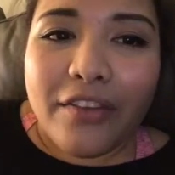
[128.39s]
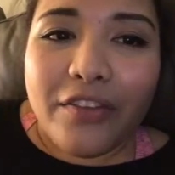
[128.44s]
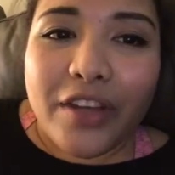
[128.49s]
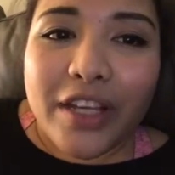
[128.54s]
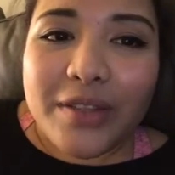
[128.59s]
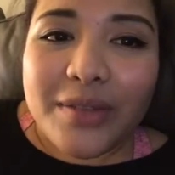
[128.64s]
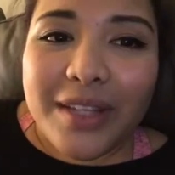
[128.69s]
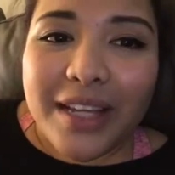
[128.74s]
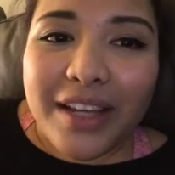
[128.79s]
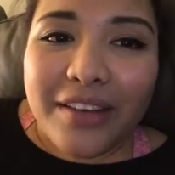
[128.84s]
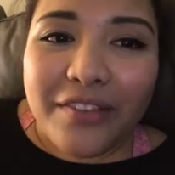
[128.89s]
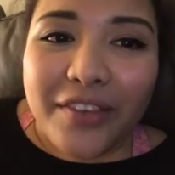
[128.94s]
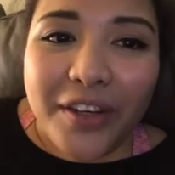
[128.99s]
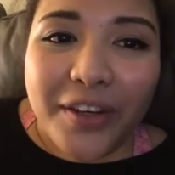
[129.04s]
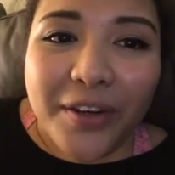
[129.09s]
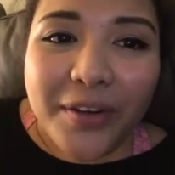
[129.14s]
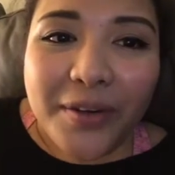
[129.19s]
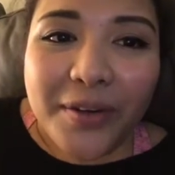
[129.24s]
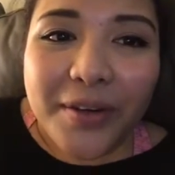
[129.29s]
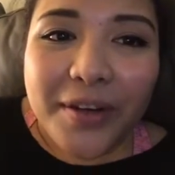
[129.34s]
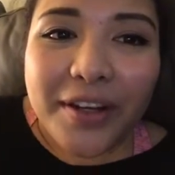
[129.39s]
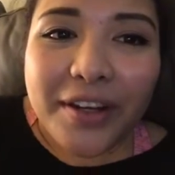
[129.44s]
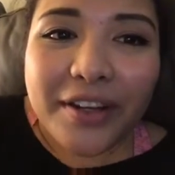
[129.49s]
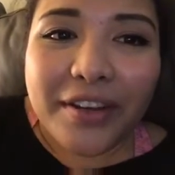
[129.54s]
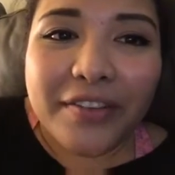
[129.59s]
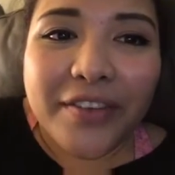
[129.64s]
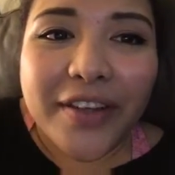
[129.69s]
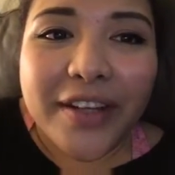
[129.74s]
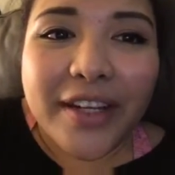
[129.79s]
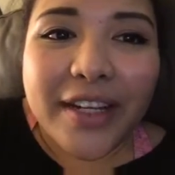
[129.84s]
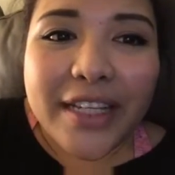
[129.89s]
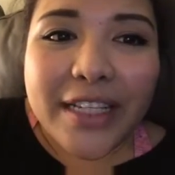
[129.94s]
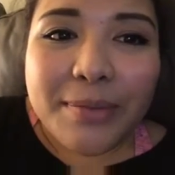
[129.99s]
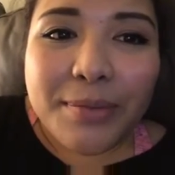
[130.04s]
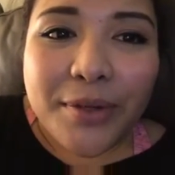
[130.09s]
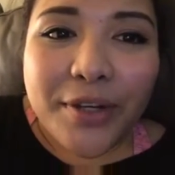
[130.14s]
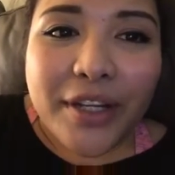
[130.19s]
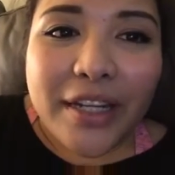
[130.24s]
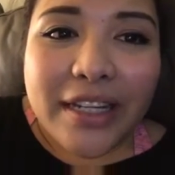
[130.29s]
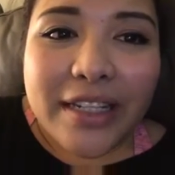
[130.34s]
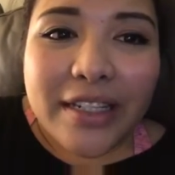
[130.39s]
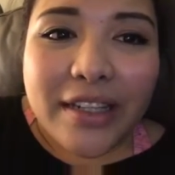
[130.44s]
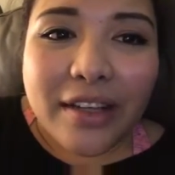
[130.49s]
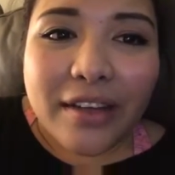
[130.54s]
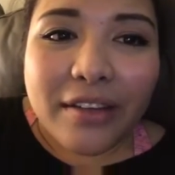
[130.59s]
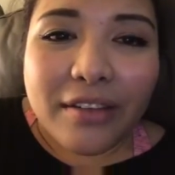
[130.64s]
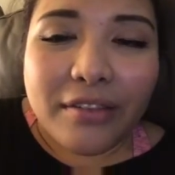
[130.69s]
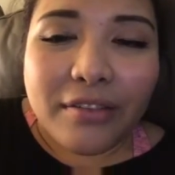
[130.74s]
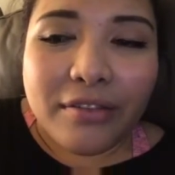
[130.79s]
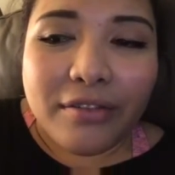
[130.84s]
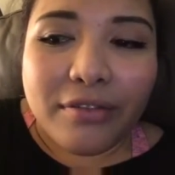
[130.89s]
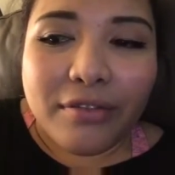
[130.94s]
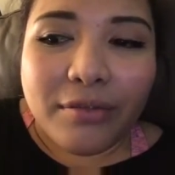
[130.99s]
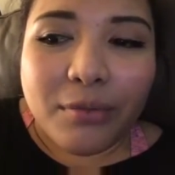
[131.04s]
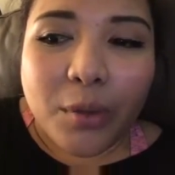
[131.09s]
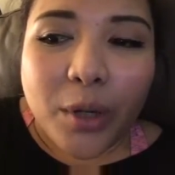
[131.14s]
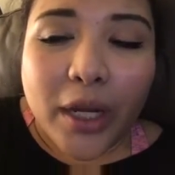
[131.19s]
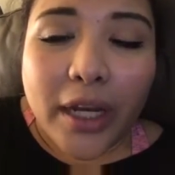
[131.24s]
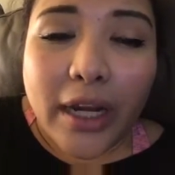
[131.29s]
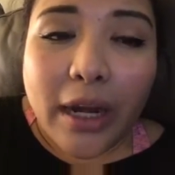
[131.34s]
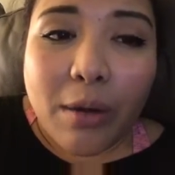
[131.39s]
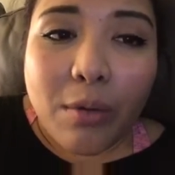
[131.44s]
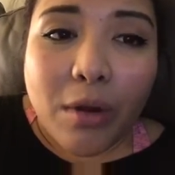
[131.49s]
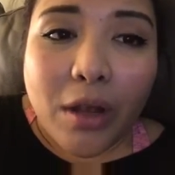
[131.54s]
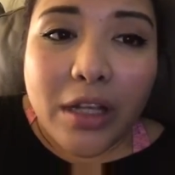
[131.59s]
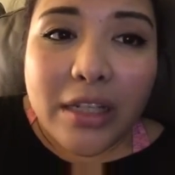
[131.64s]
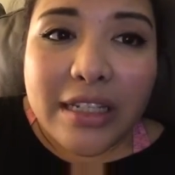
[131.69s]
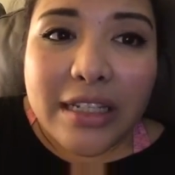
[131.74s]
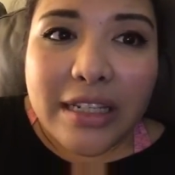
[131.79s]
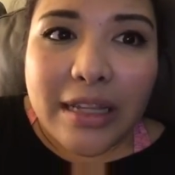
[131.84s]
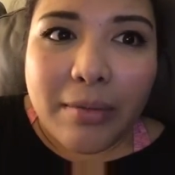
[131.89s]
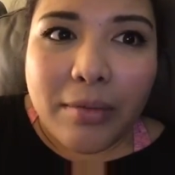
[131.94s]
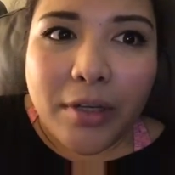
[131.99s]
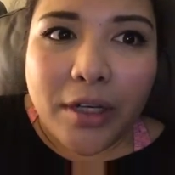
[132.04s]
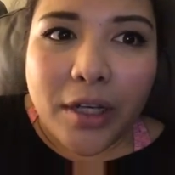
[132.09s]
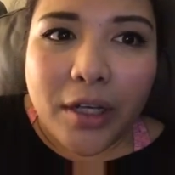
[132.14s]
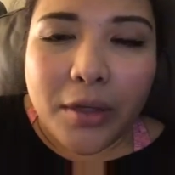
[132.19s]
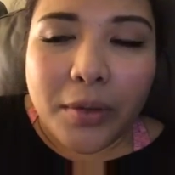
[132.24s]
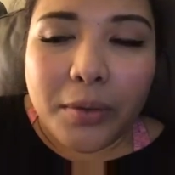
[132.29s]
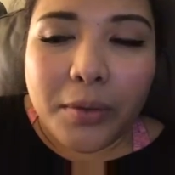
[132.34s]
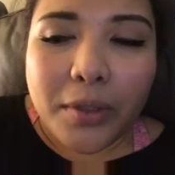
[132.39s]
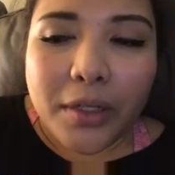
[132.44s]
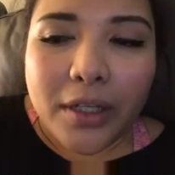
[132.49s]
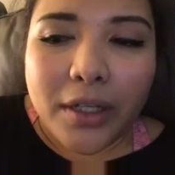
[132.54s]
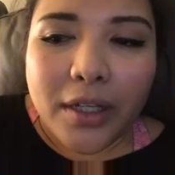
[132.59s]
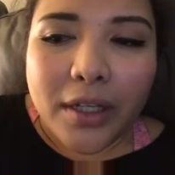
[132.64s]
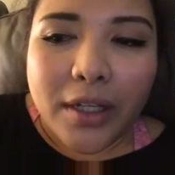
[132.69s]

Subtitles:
you guys would like a video of an experience of working at Ross, let me know.